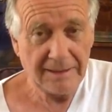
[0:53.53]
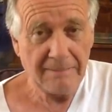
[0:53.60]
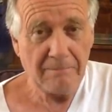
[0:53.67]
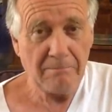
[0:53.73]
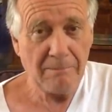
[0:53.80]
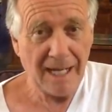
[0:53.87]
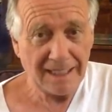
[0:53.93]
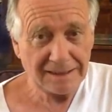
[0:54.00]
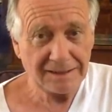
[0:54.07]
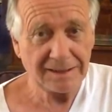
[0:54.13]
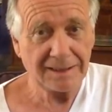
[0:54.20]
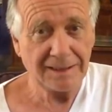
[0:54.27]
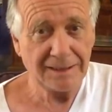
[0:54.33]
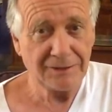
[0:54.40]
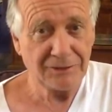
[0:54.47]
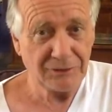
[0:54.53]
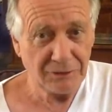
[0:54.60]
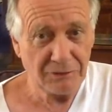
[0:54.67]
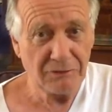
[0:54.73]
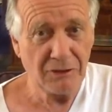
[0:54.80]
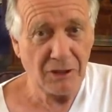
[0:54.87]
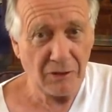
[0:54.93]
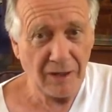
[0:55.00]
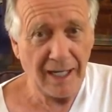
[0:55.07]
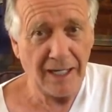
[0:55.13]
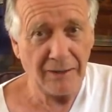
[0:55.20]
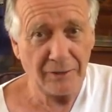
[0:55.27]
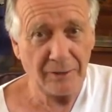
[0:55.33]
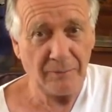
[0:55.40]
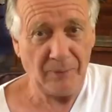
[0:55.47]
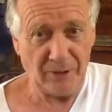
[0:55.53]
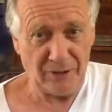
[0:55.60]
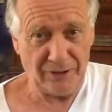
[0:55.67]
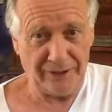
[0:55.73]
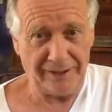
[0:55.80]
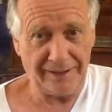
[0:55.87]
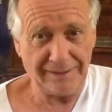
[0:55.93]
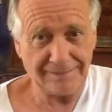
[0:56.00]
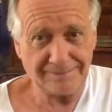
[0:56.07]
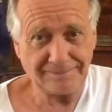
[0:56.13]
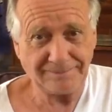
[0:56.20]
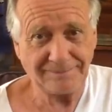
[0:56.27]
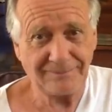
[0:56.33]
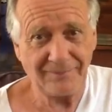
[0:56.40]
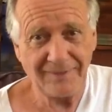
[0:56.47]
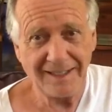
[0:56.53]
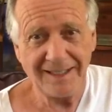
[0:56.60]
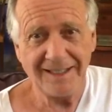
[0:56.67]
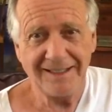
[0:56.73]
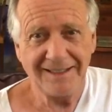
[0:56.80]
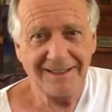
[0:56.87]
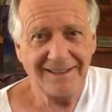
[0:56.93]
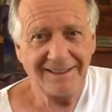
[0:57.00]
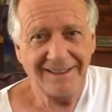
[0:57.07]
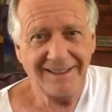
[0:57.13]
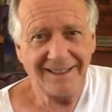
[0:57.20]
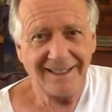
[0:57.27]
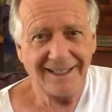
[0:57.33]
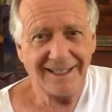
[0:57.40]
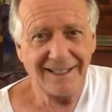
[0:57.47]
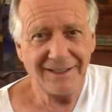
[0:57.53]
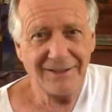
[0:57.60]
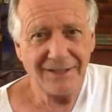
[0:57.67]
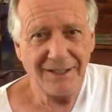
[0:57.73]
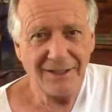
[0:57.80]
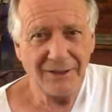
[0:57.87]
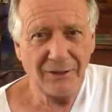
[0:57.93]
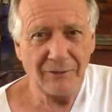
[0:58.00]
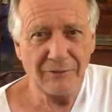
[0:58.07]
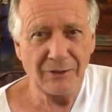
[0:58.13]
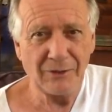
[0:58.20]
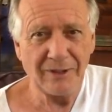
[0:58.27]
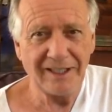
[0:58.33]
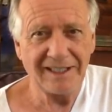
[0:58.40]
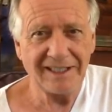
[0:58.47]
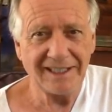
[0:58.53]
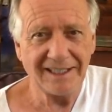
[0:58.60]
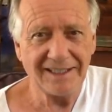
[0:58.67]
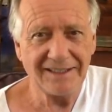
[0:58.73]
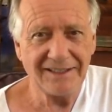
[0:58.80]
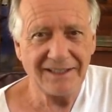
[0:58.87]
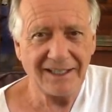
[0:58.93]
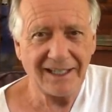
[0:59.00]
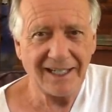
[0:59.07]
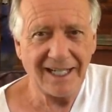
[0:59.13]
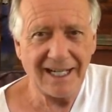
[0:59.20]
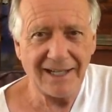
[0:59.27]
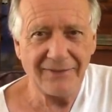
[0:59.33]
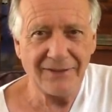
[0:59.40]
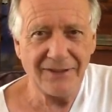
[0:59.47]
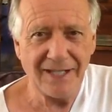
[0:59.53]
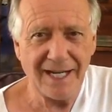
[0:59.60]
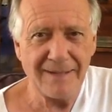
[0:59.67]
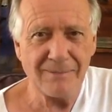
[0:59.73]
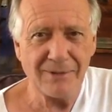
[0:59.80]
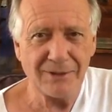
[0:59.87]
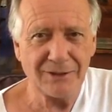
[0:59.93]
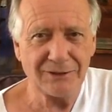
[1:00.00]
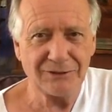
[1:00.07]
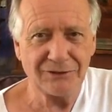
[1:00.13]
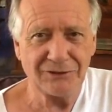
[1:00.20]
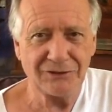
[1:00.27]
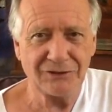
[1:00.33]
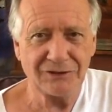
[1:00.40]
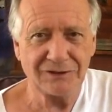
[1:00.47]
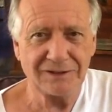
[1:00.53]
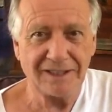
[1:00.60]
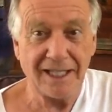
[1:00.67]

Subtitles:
Mexicans do know how to party. And over the weekend I had the neighbor's